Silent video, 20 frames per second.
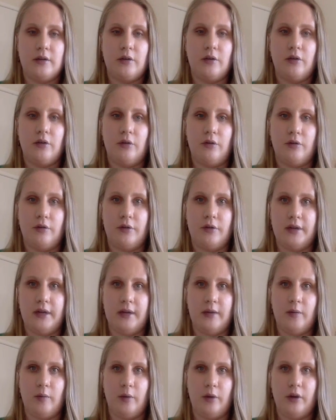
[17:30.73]

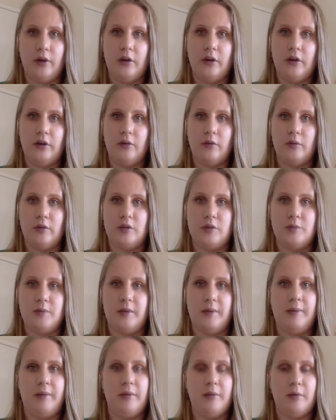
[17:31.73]
overnight work, which
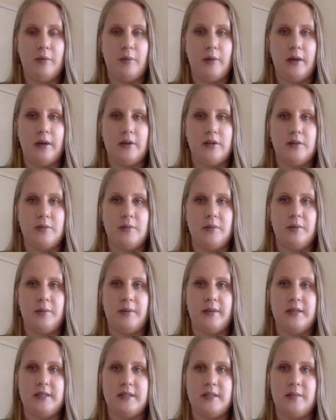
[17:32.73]
may be required to
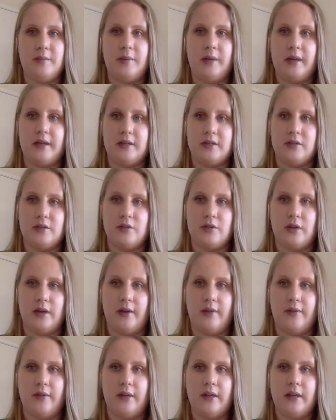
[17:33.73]
minimize impacts to
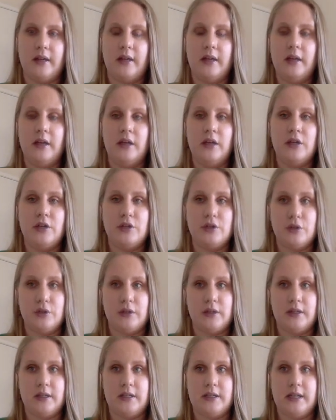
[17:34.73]
traffic
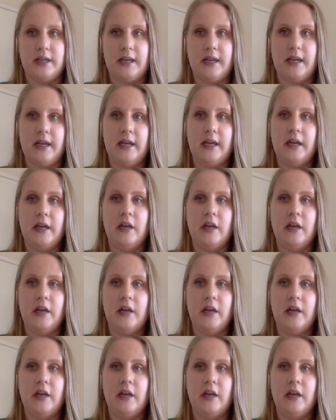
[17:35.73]
during the day,